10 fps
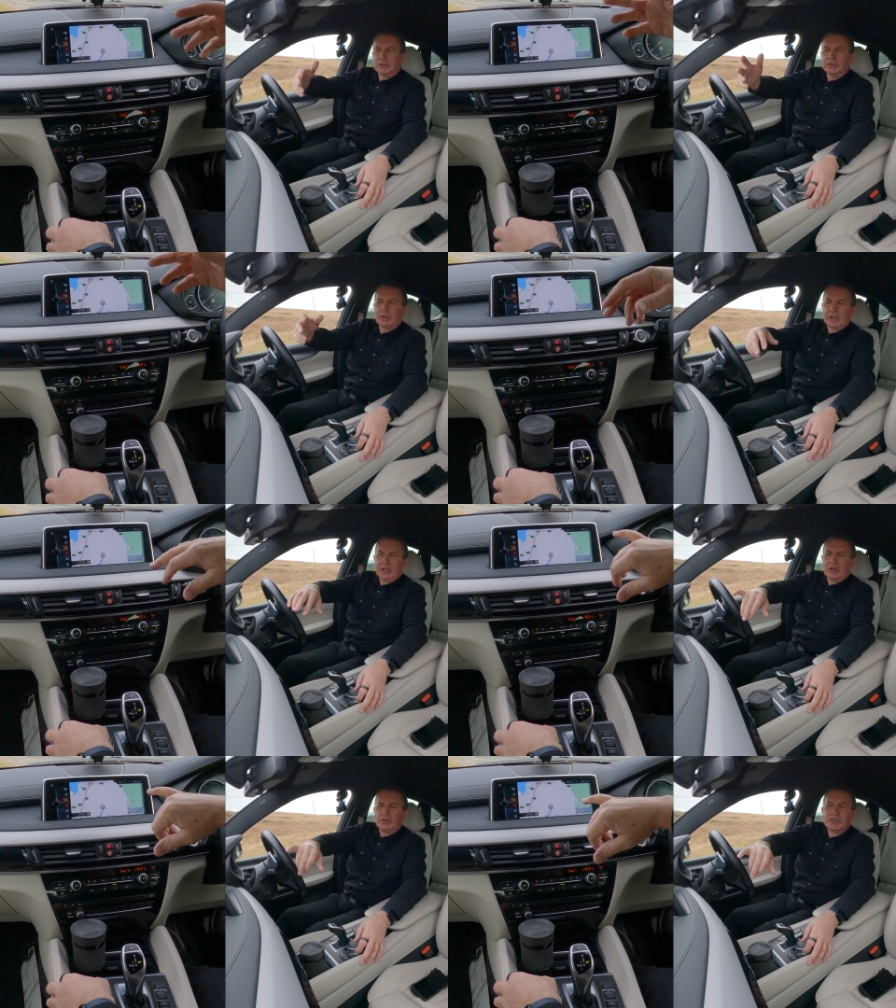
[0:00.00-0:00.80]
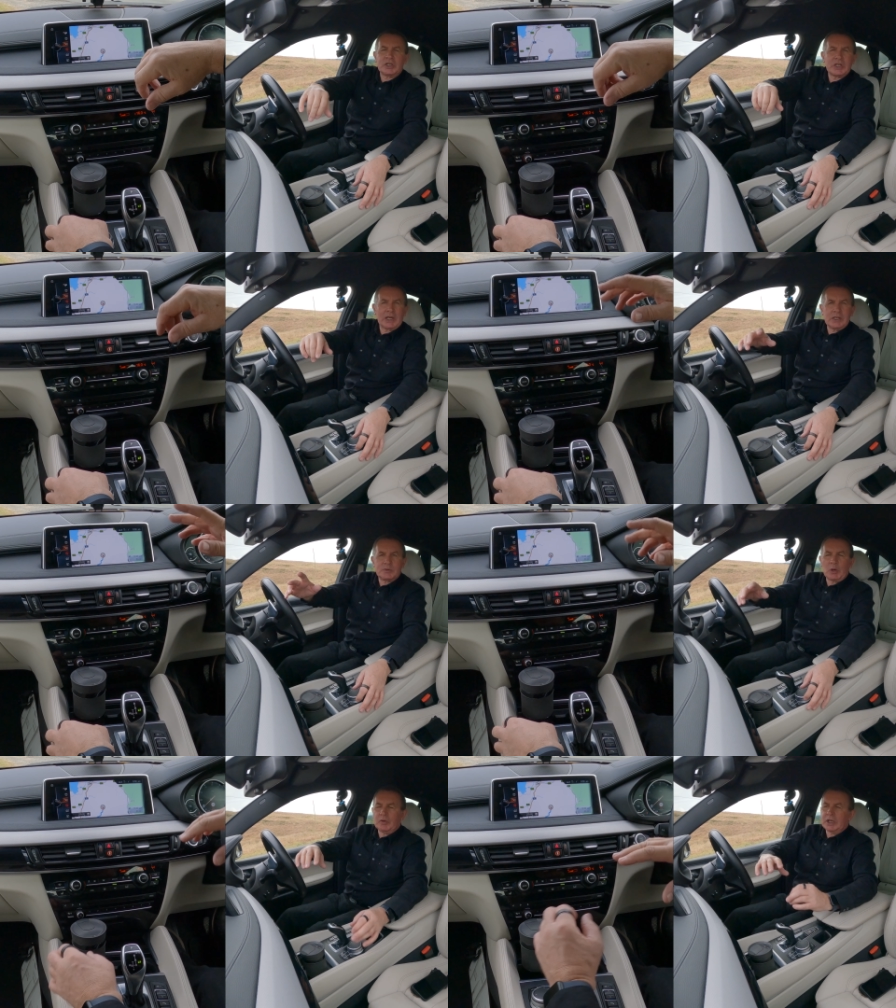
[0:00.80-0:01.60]
So there you go. There's a tick in
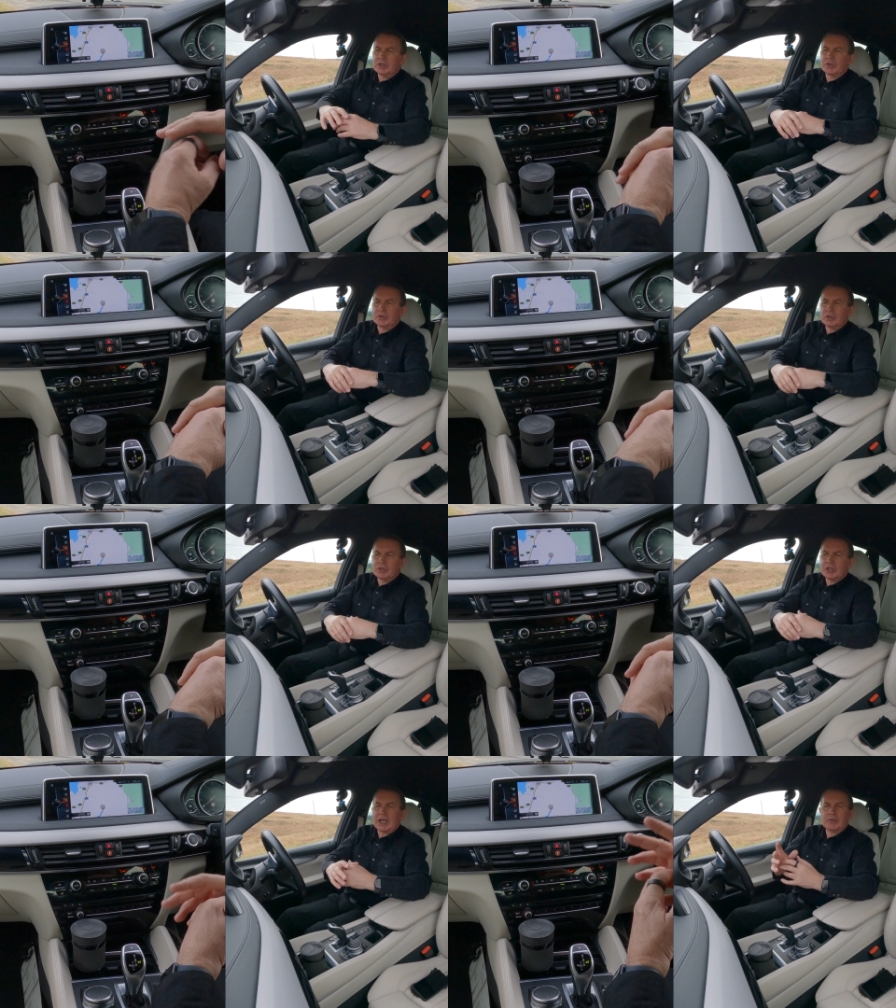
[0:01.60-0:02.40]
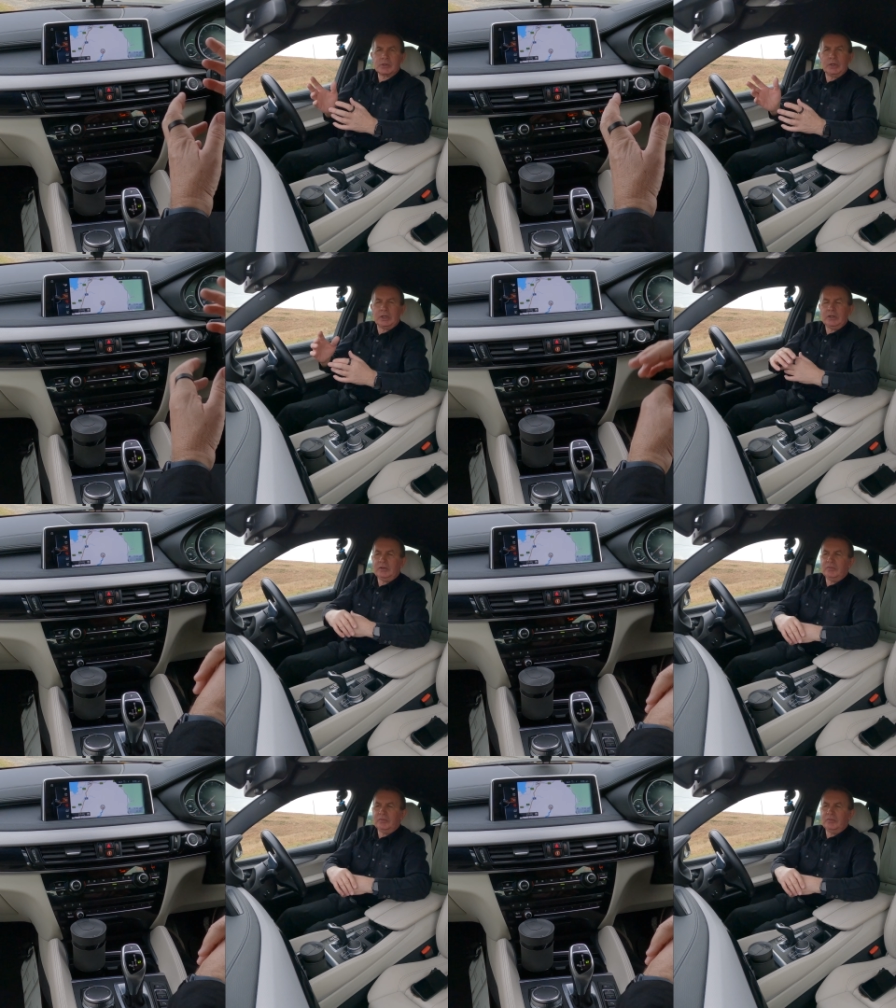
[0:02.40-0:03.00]
spoken instructions now, so you,